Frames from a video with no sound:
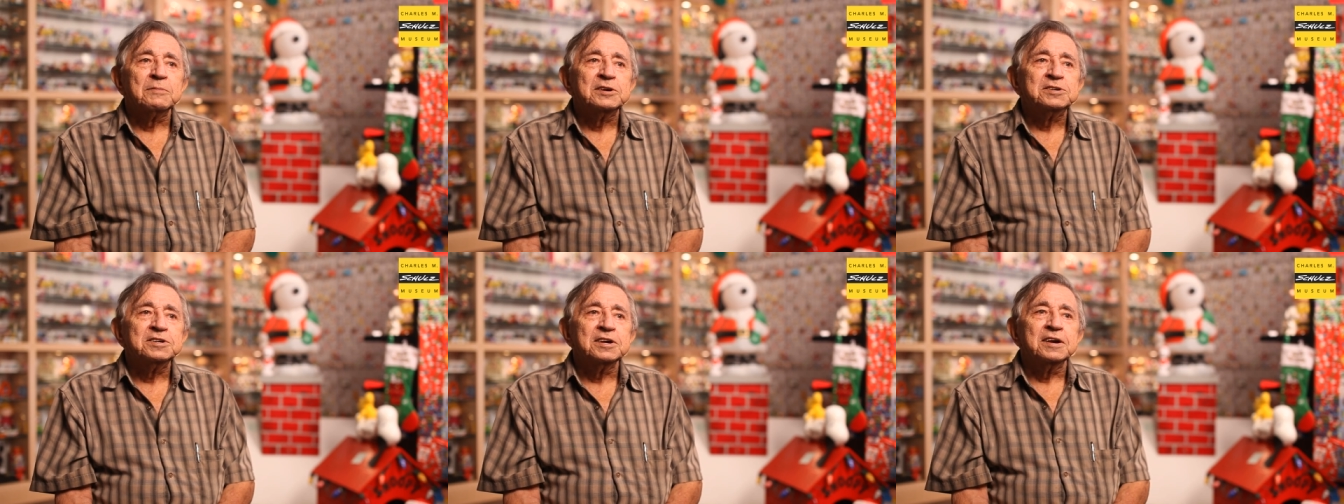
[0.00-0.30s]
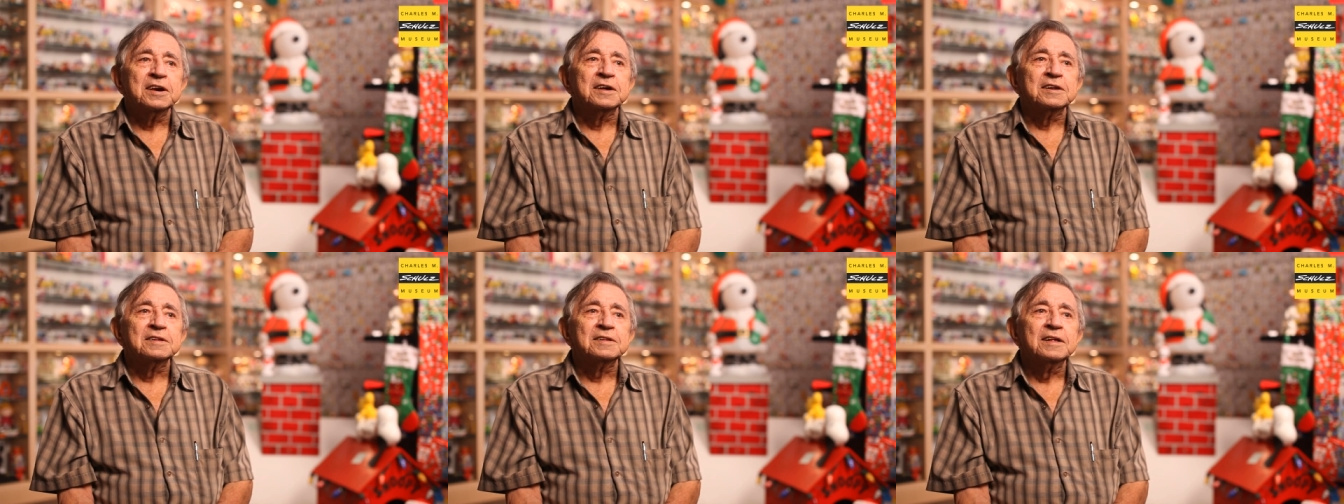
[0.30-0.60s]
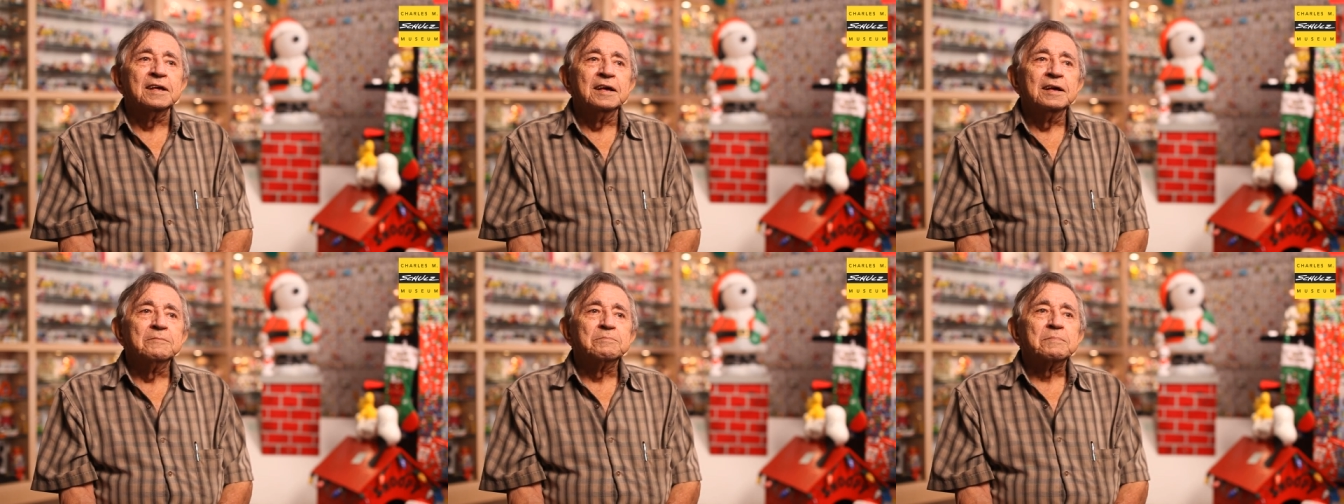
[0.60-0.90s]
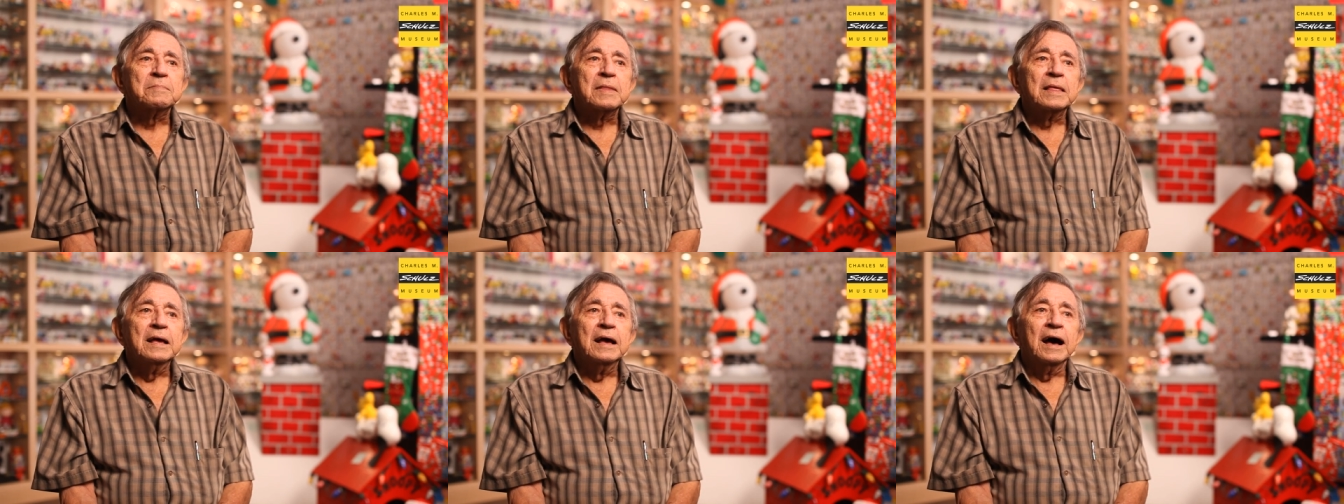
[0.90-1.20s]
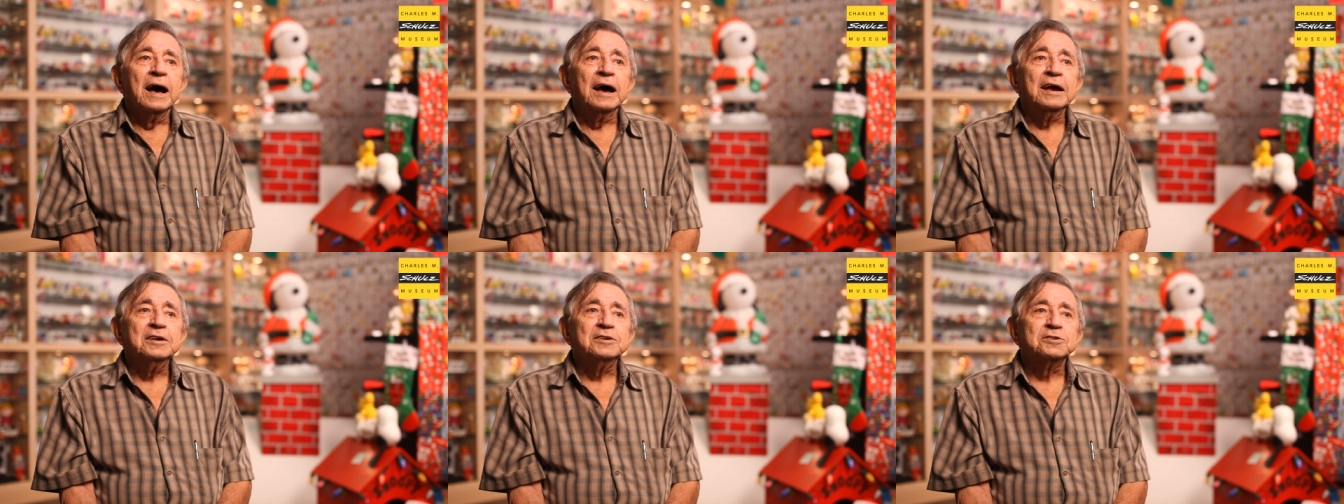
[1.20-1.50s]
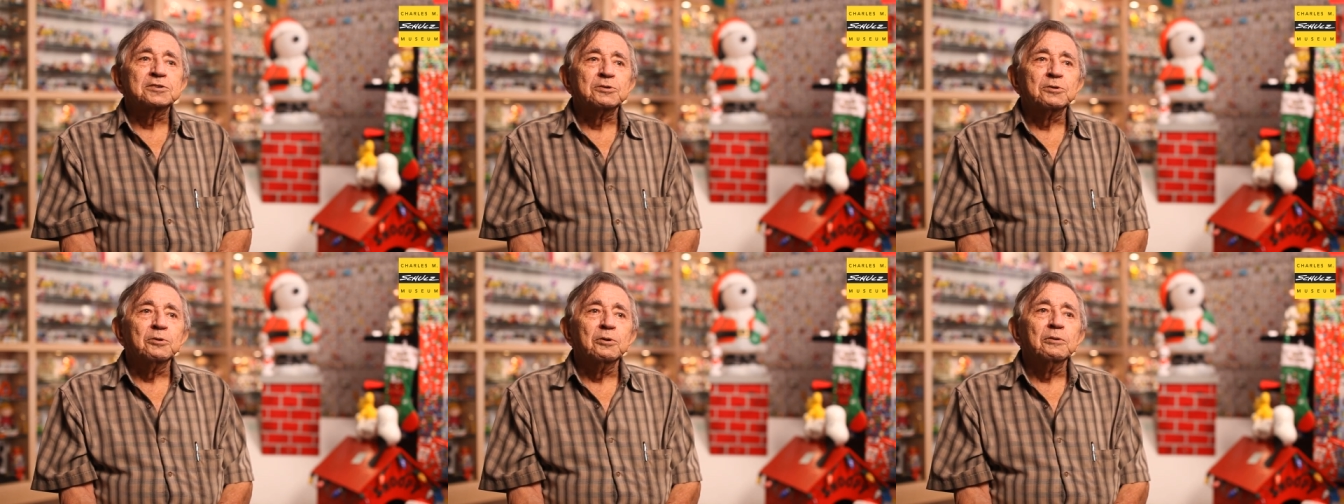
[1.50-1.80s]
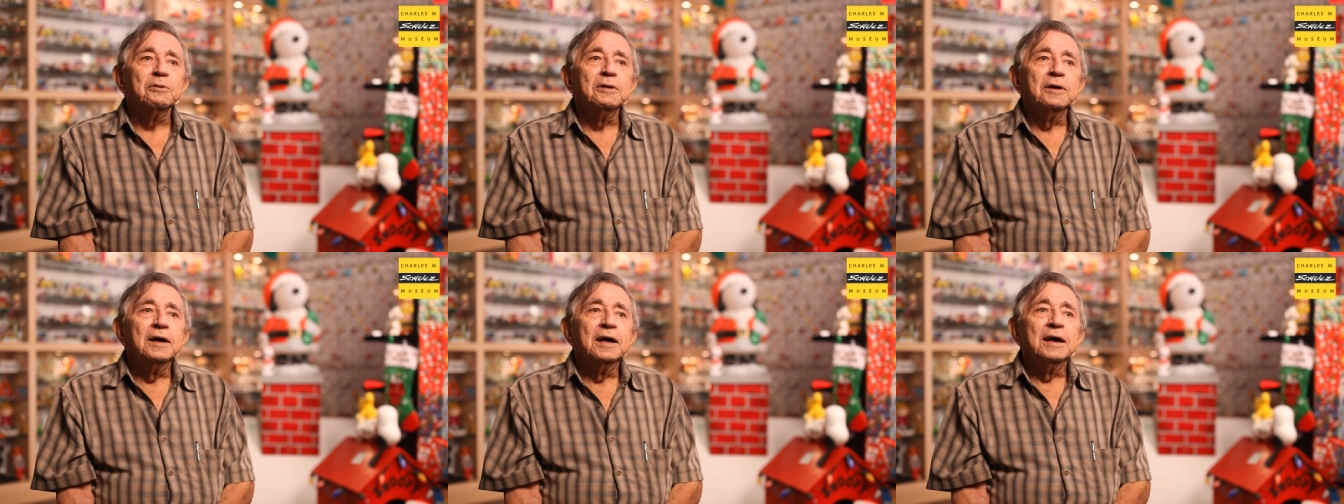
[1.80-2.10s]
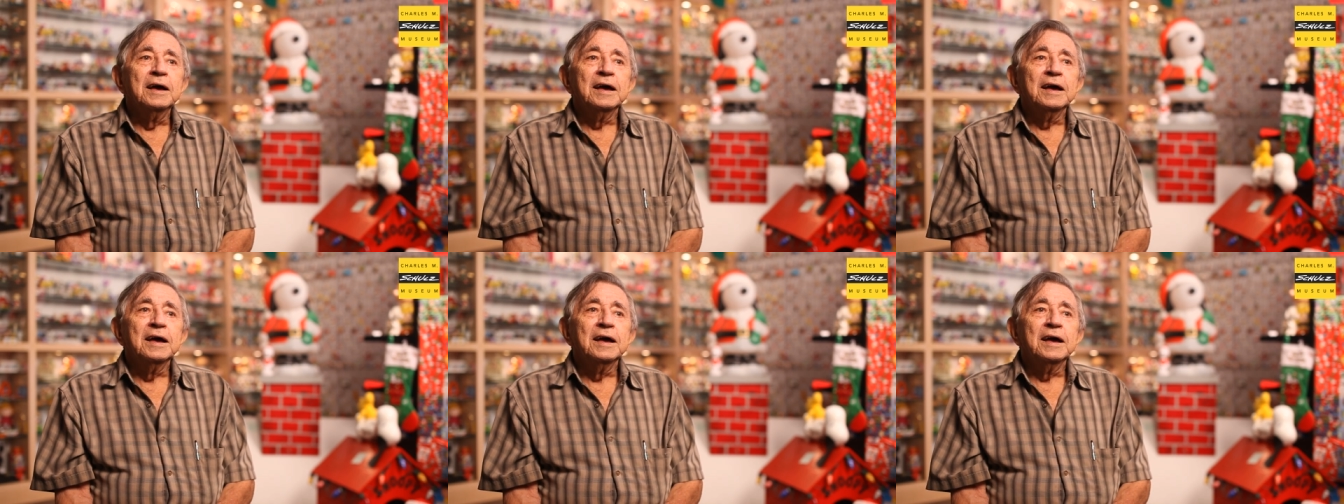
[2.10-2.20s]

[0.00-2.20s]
Michigan high school,